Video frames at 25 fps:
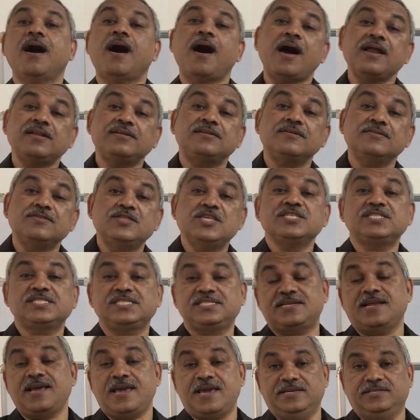At this
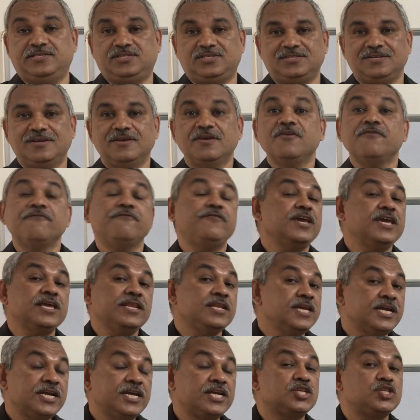stage, we
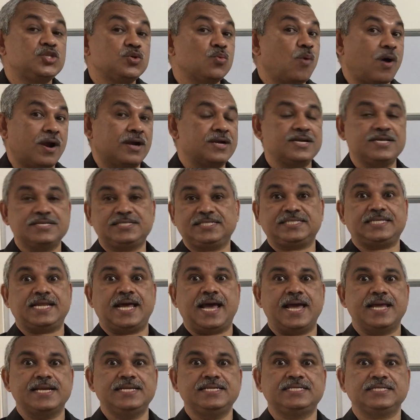need to
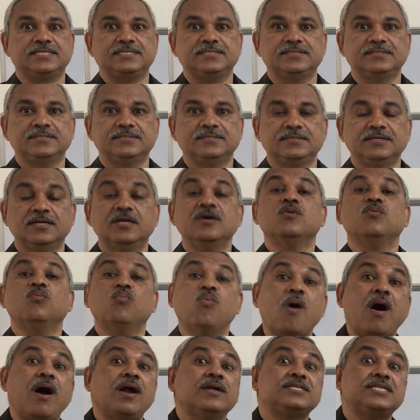understand
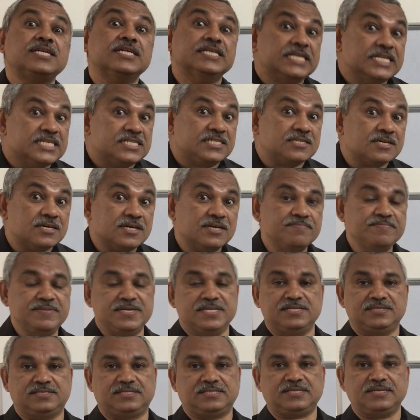what
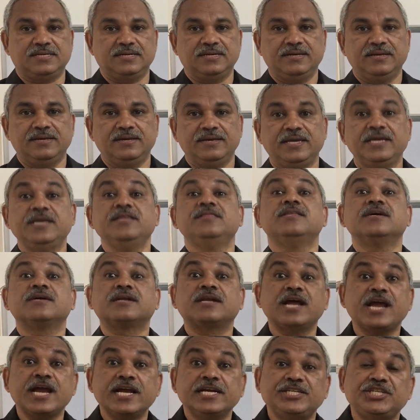determines the
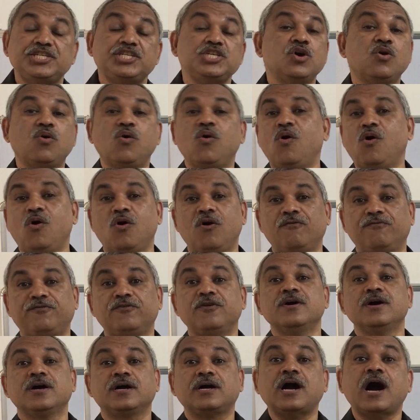ratio
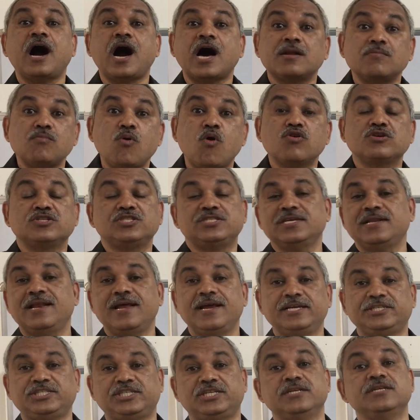of
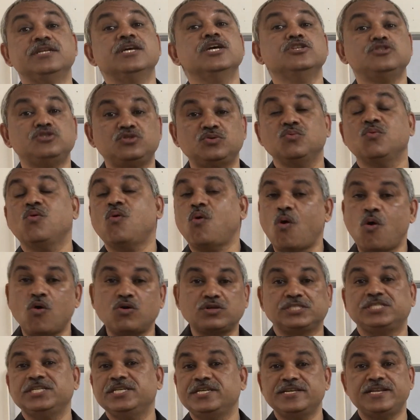carboxylation to
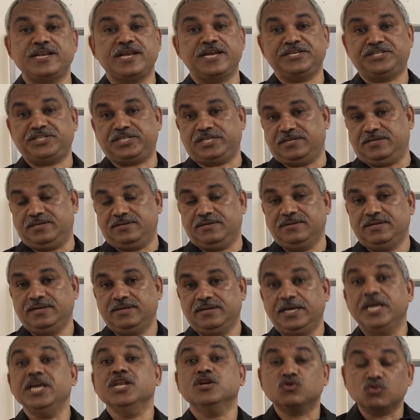oxygenation
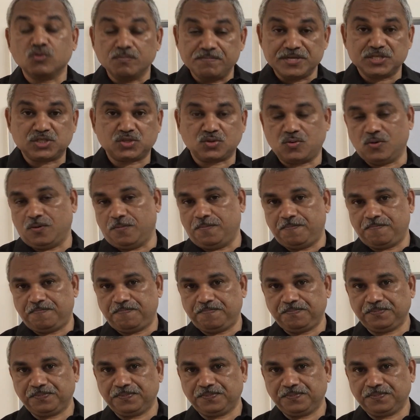in Rubisco.